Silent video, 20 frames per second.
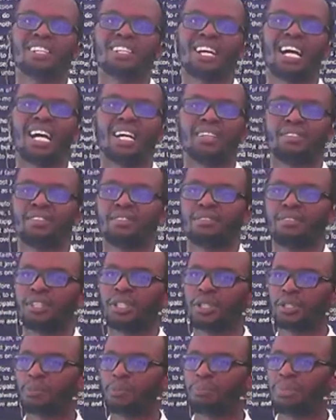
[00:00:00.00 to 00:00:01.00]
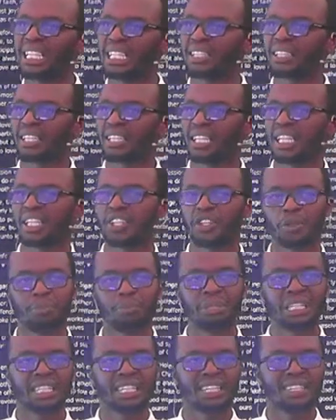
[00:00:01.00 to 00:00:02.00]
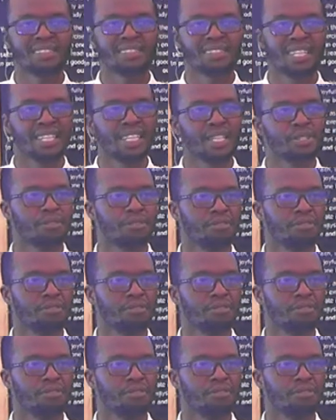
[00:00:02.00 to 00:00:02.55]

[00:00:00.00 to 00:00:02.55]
earth, you being king, you being a descendant of